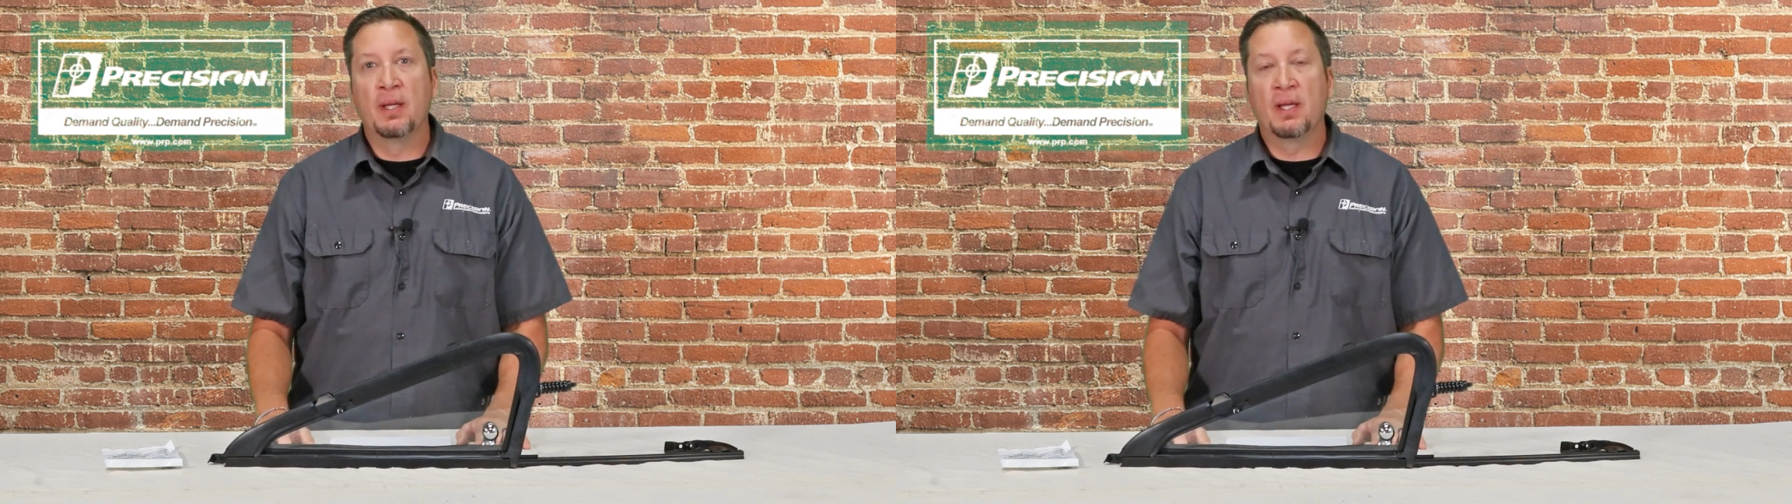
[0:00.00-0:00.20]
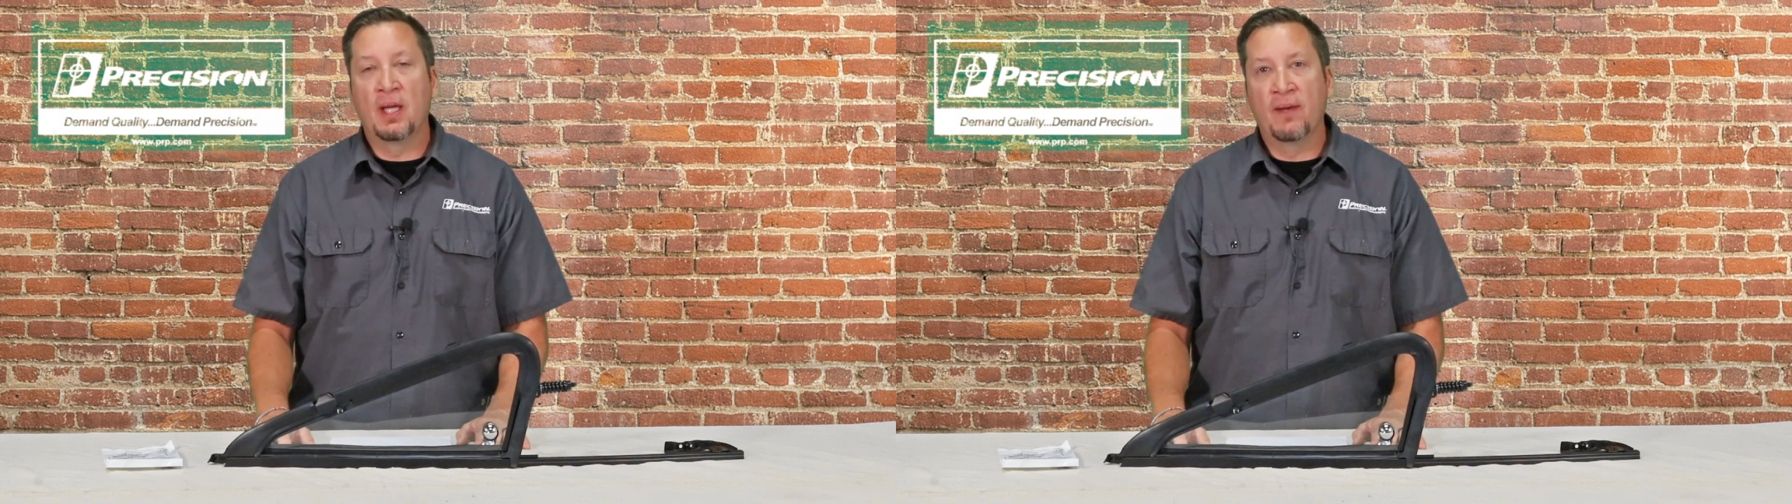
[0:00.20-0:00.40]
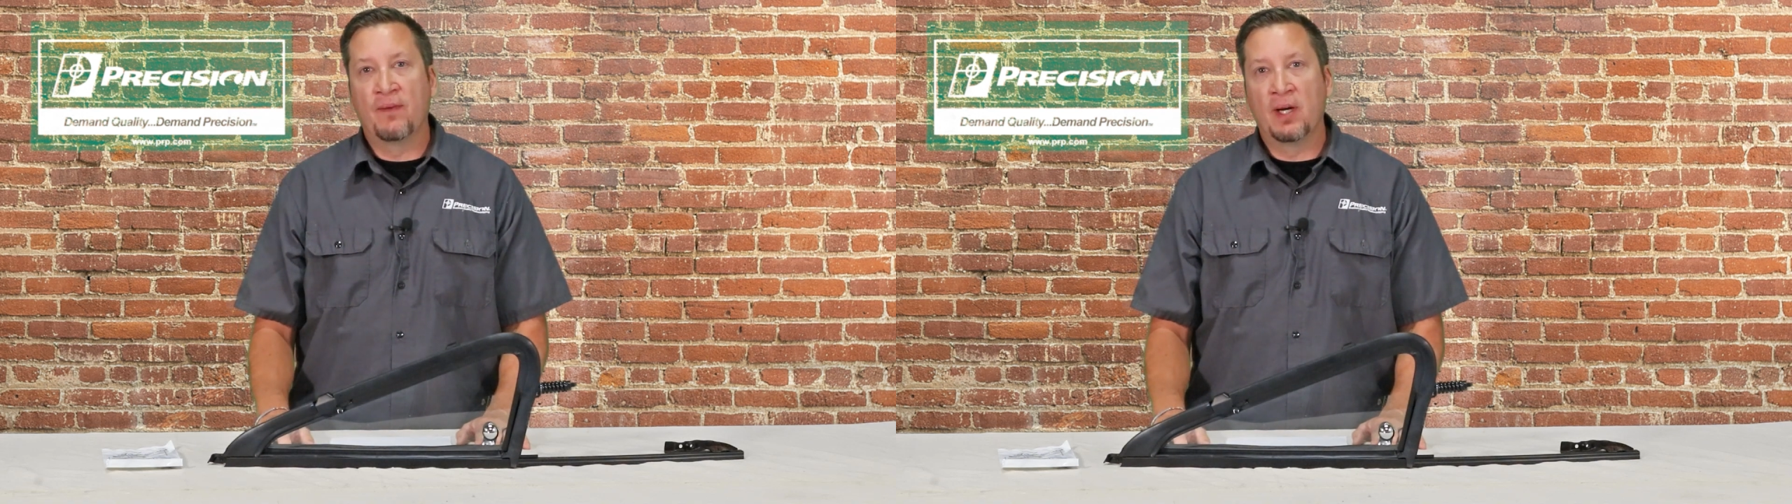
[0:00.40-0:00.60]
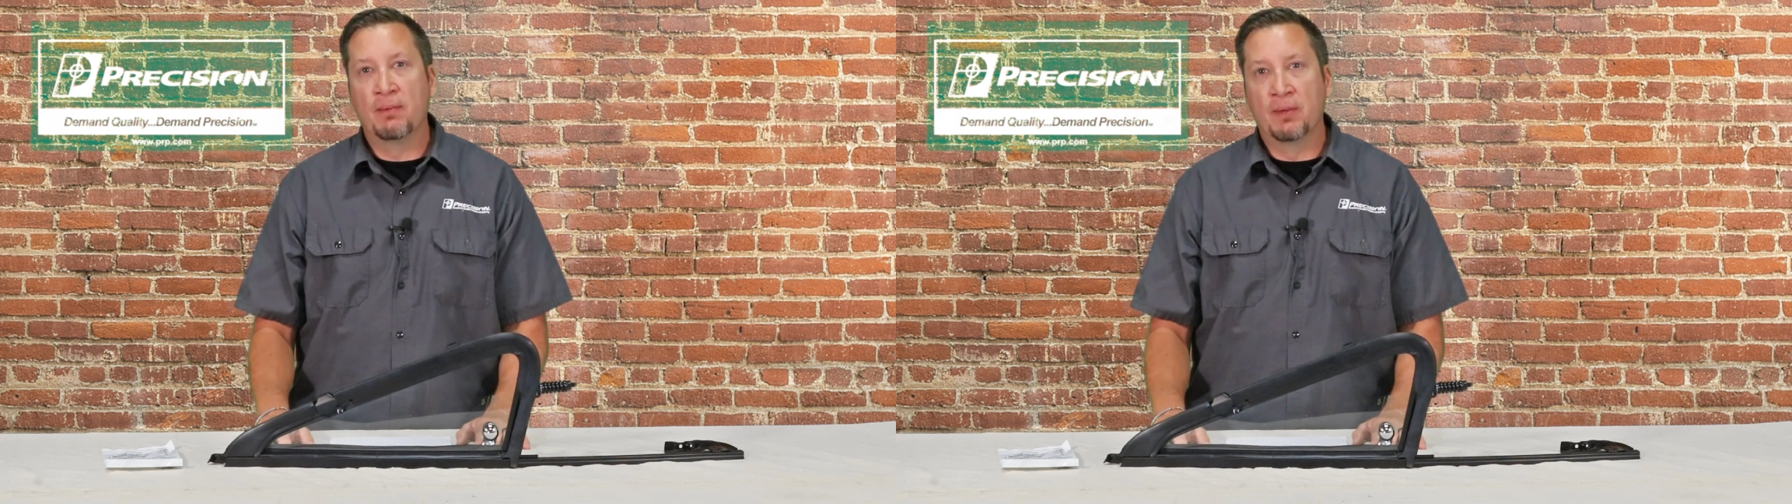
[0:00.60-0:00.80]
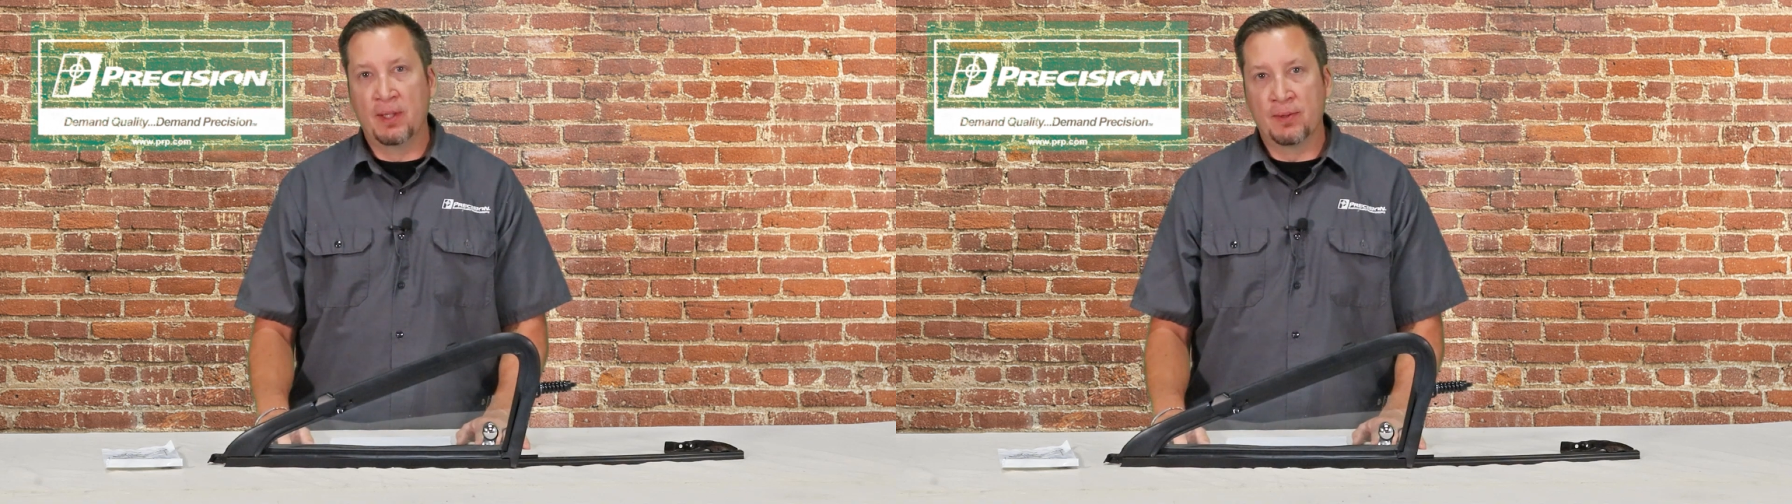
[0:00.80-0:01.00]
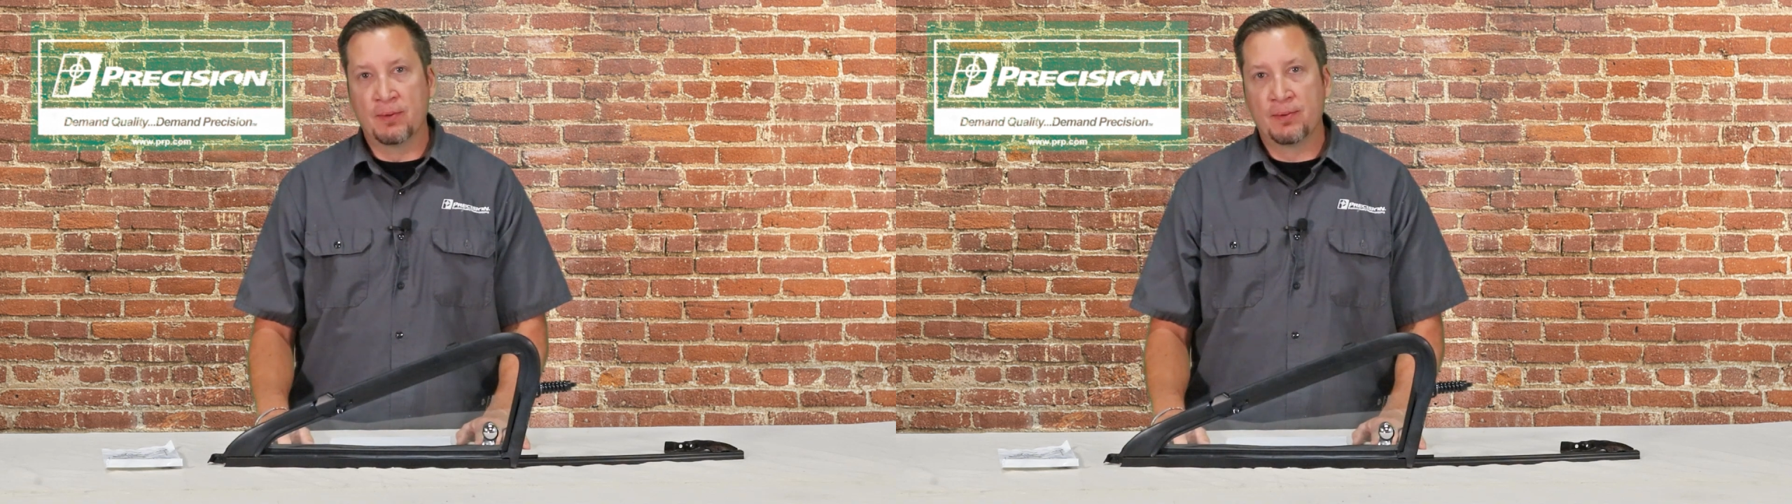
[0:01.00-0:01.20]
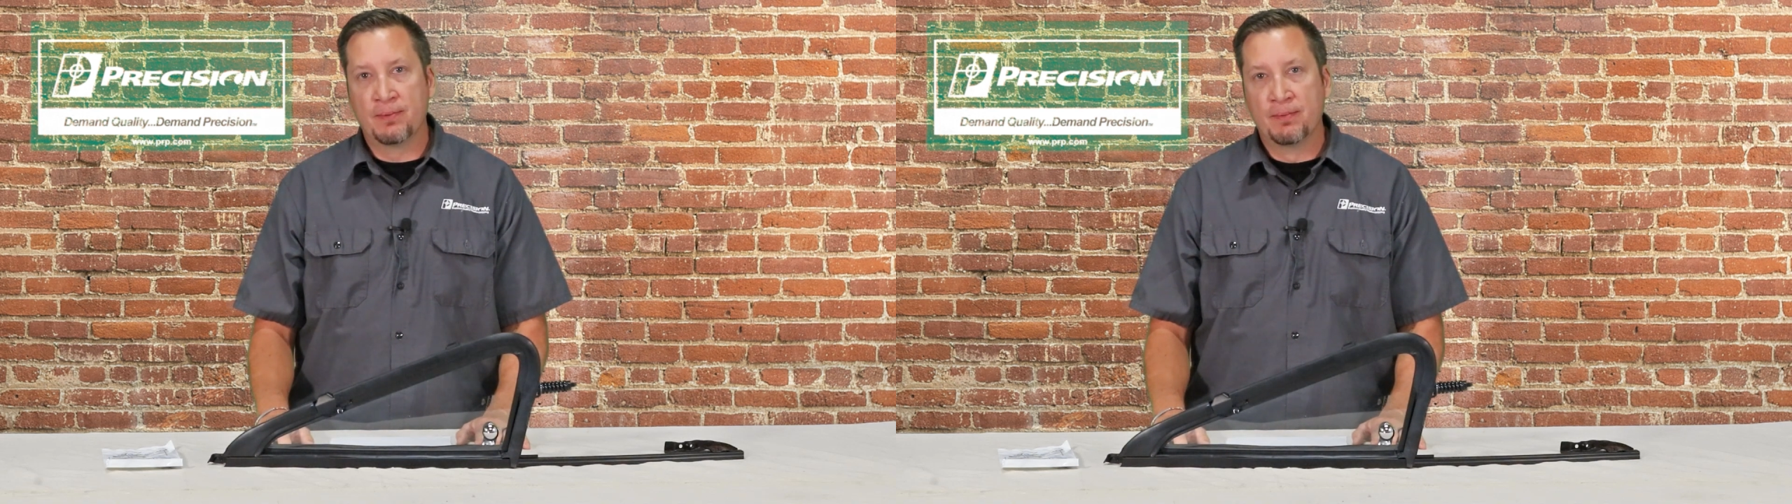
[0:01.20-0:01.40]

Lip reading: and the K5 Blazer.